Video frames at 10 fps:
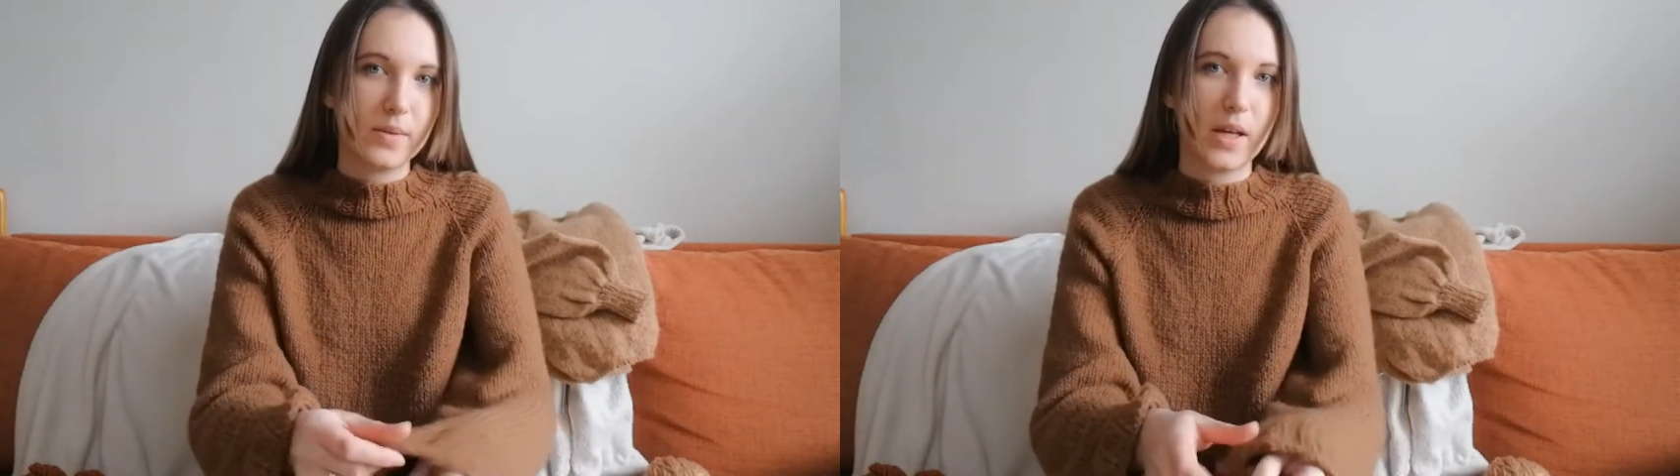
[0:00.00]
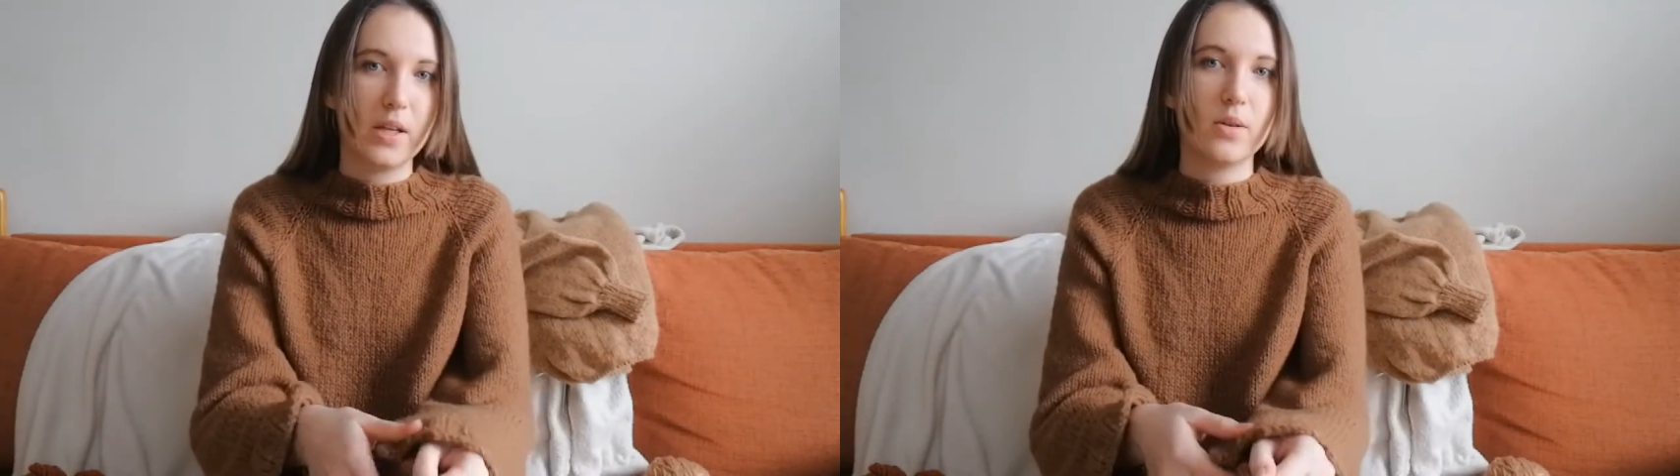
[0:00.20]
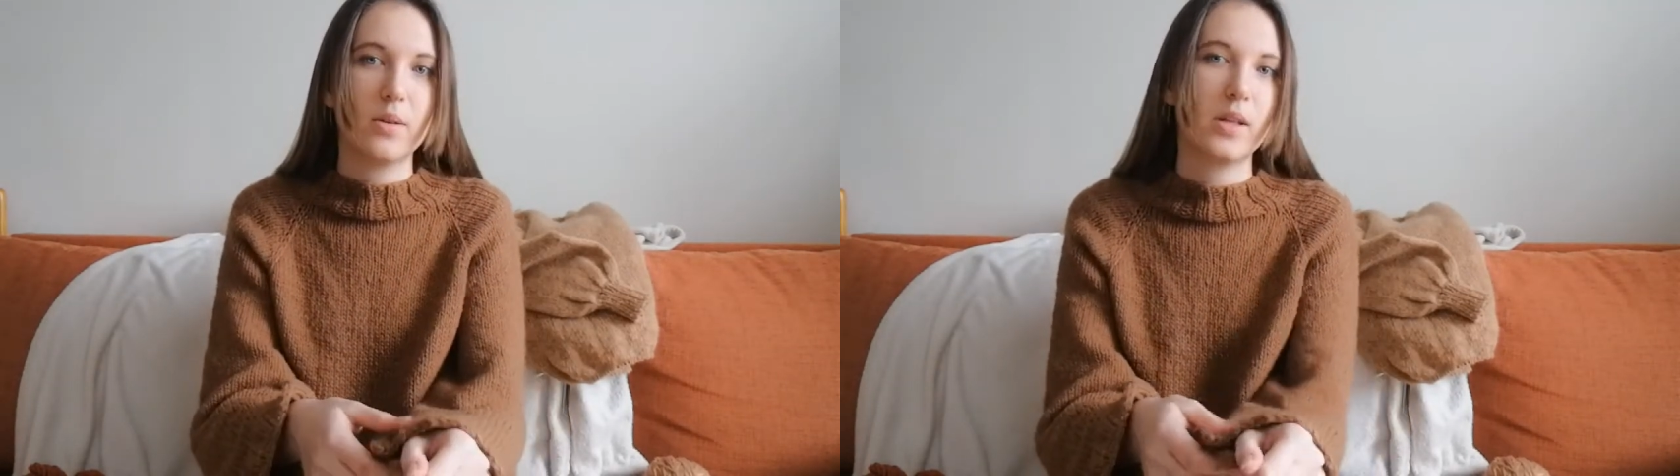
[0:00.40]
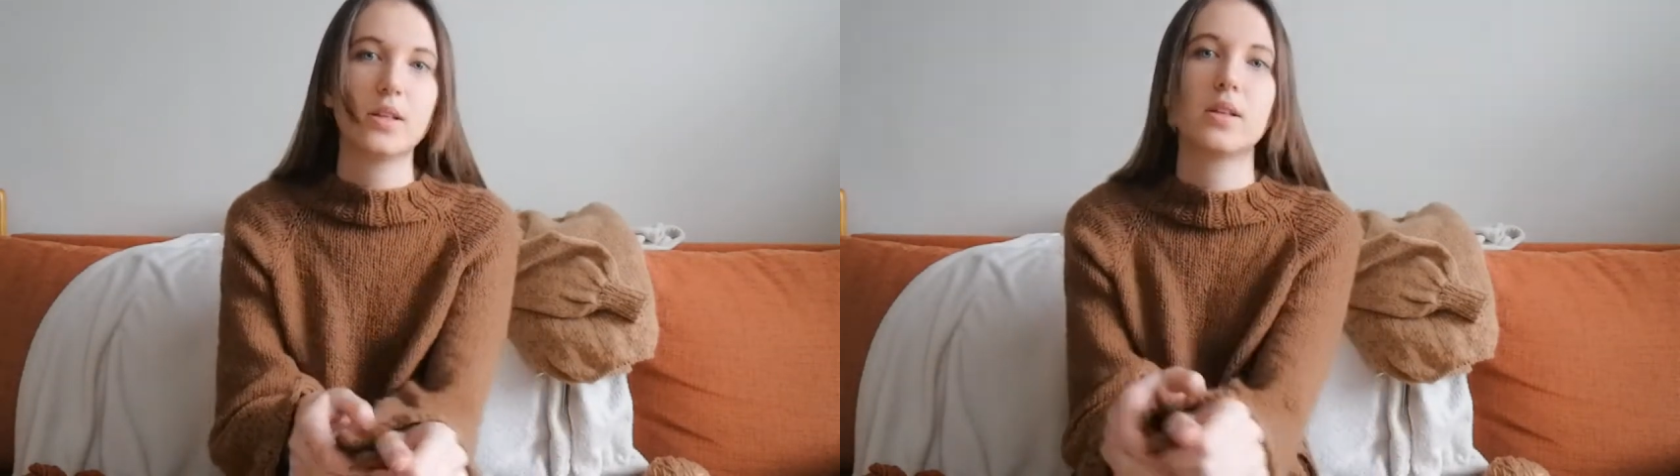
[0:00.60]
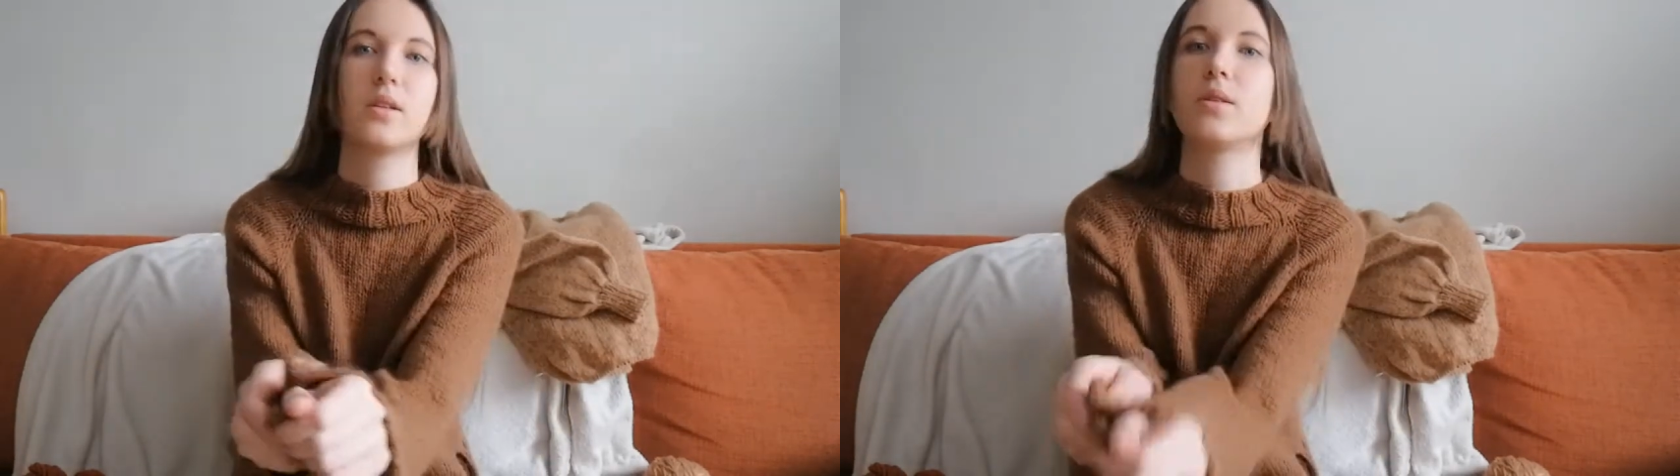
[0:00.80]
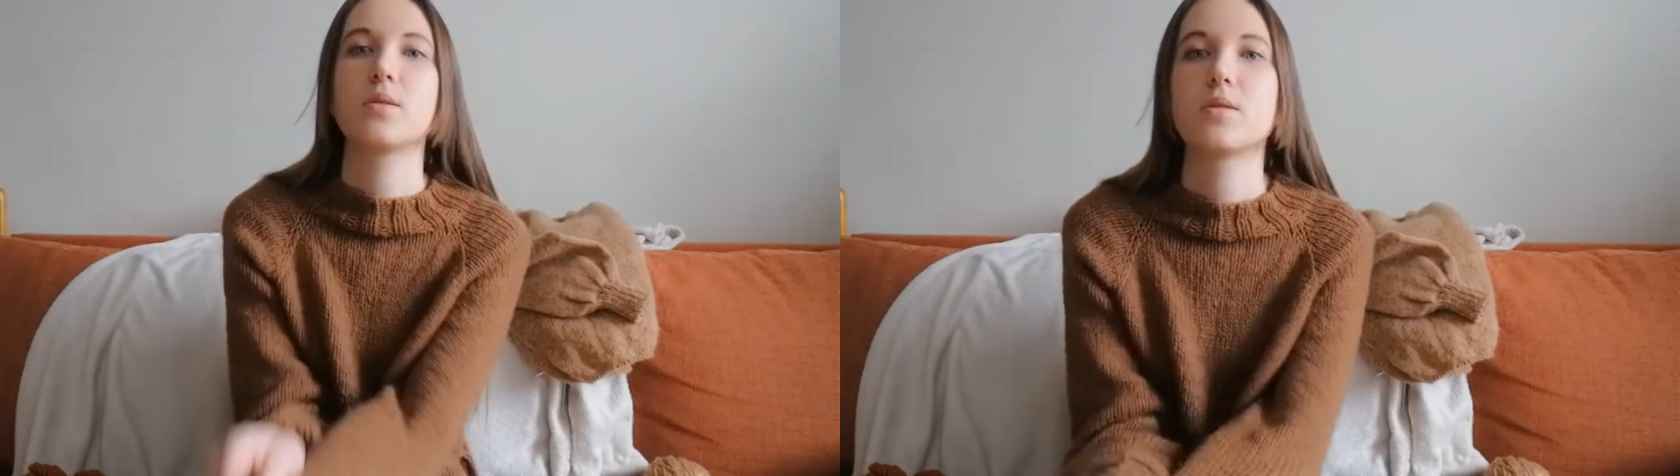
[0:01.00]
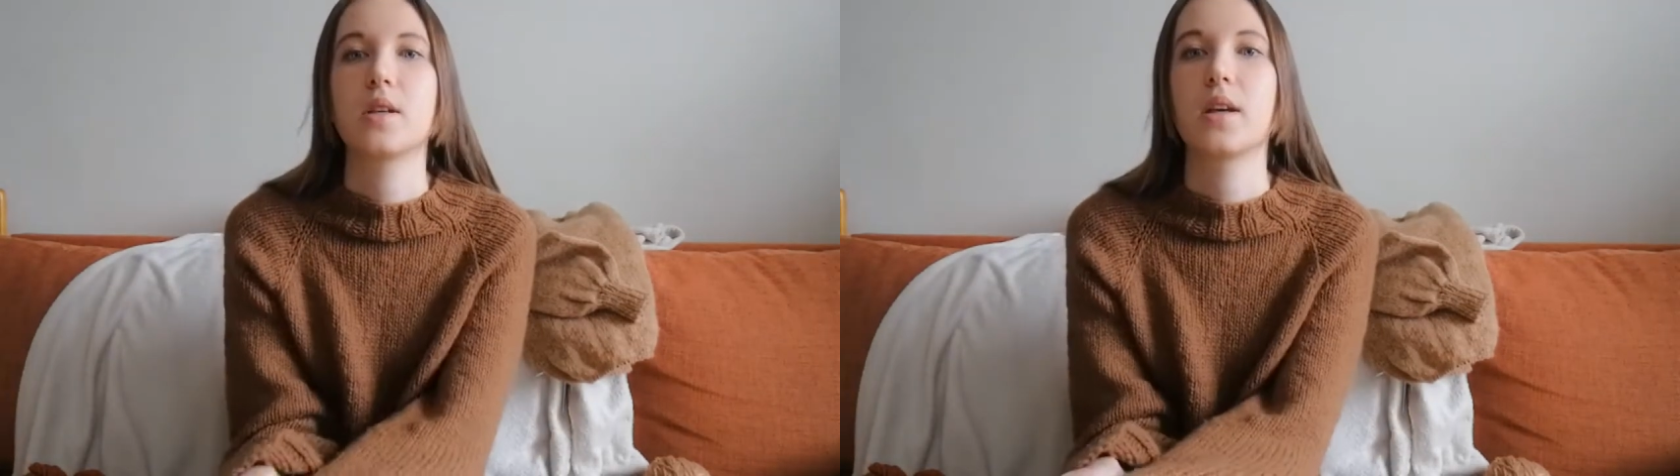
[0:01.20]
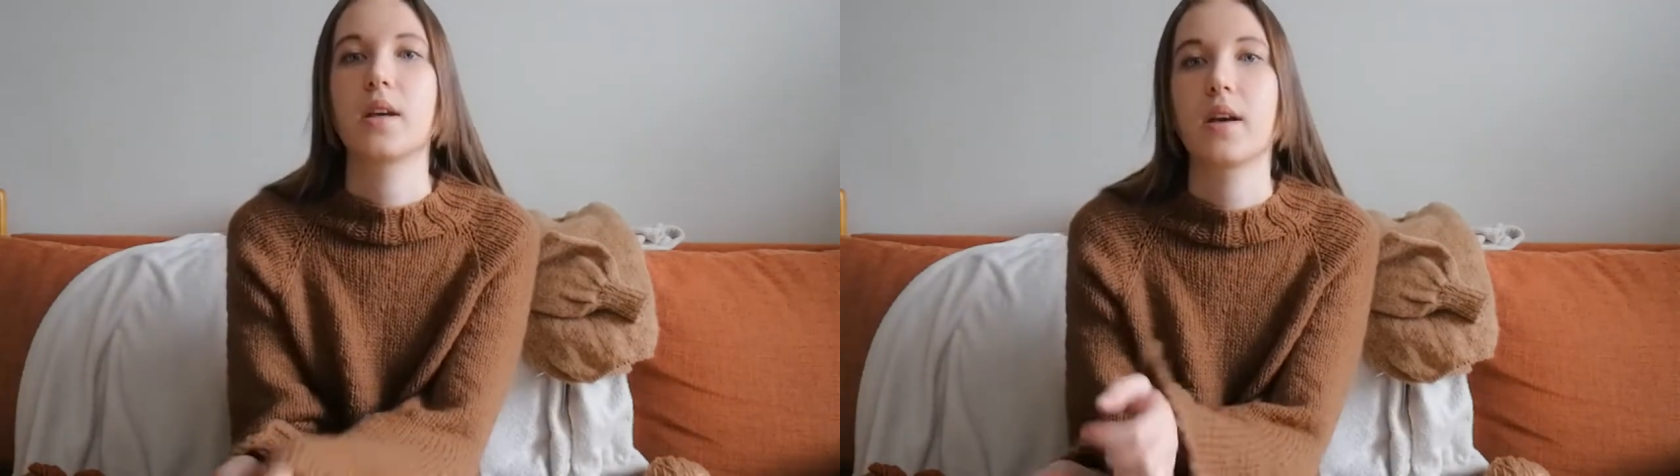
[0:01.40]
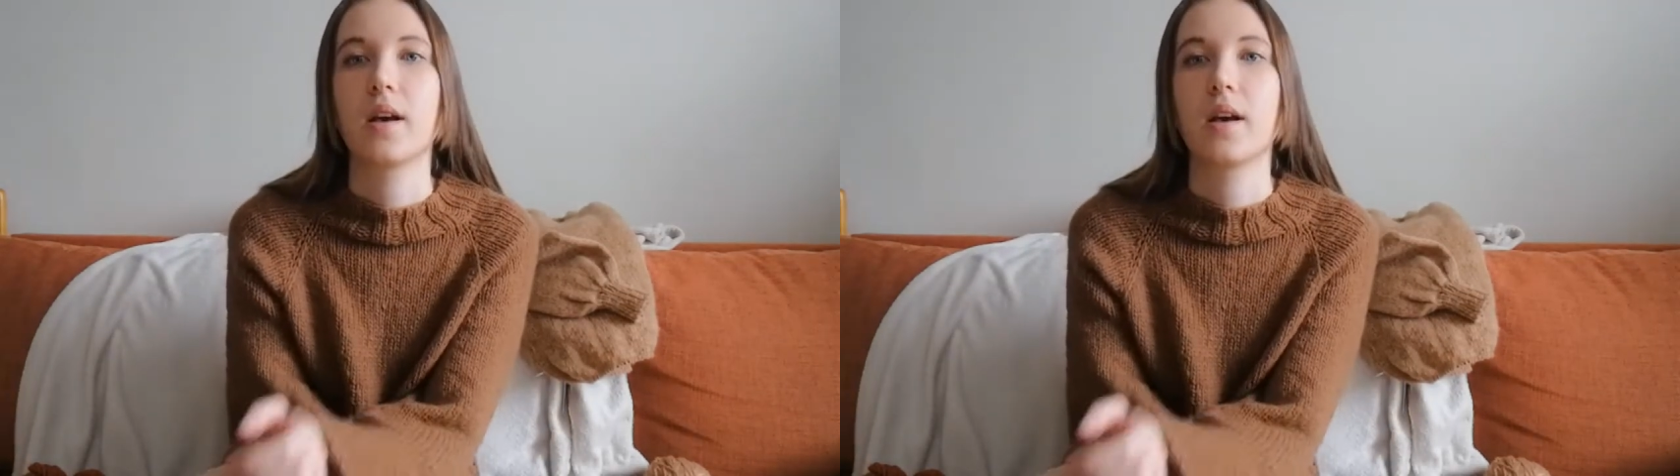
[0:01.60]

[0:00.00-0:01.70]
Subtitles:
and you knit it using